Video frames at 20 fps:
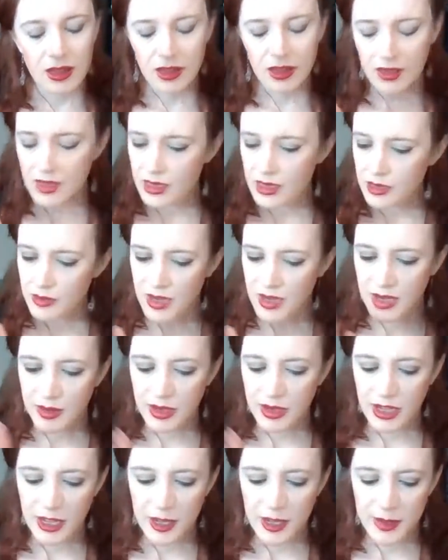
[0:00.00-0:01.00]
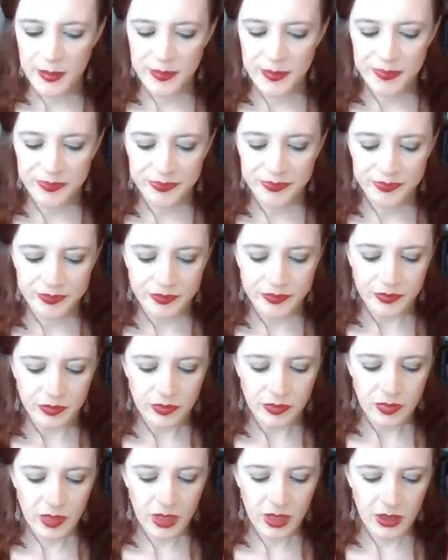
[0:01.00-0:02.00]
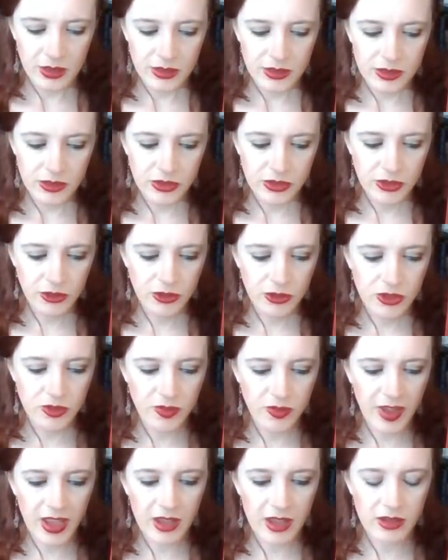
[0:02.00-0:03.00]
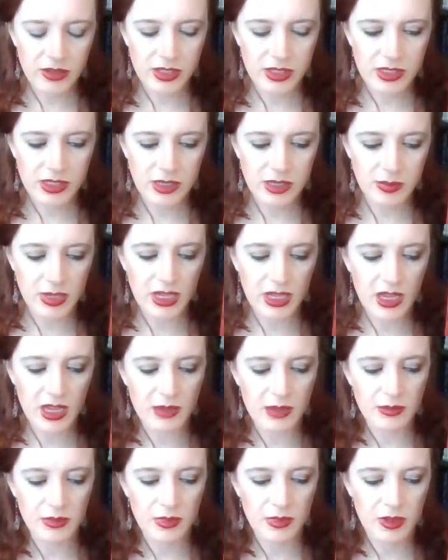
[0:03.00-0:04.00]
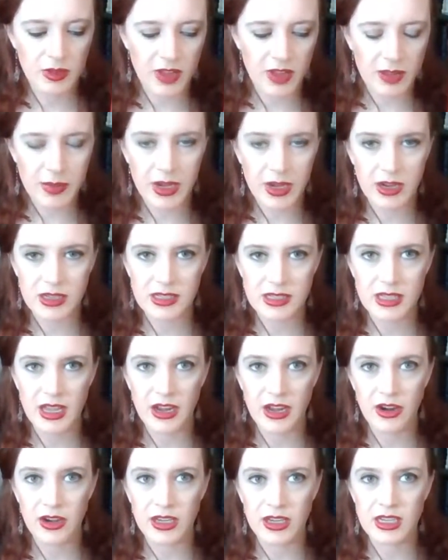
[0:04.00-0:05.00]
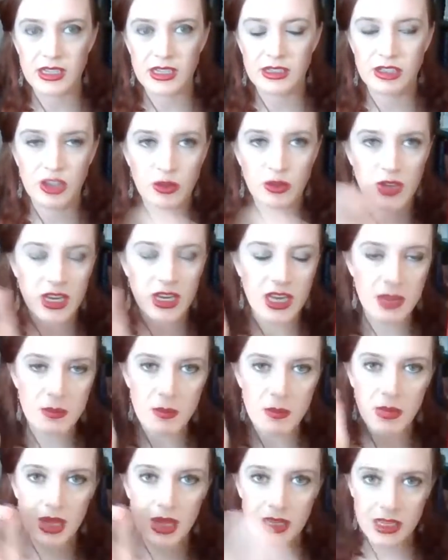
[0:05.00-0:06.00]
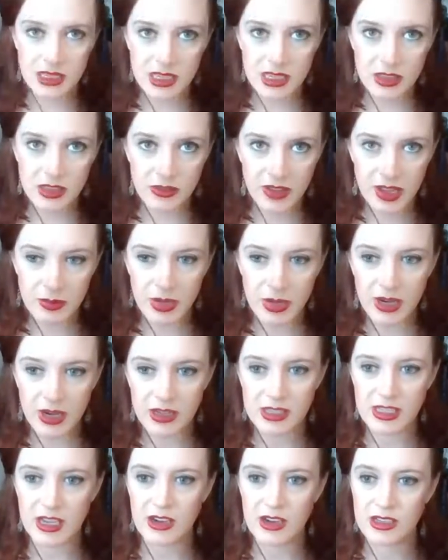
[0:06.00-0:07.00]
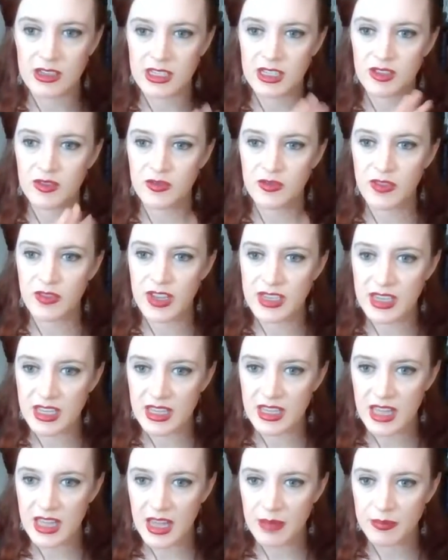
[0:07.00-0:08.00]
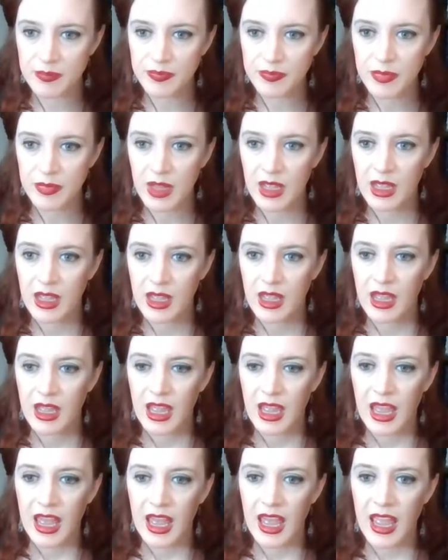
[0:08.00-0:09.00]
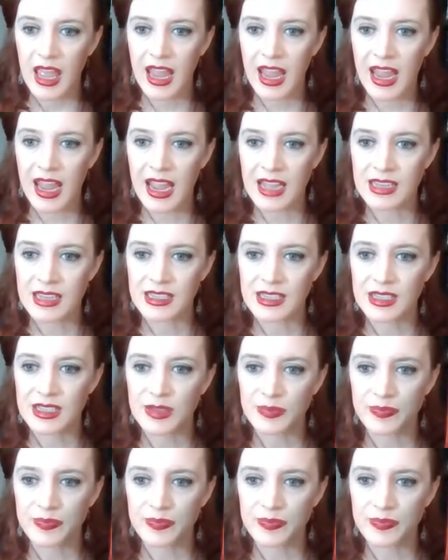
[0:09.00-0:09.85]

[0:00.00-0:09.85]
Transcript: Anyway, so Scrooge vows to become a vampire slayer and he's donating money to the vampire slayers. He's funding them. And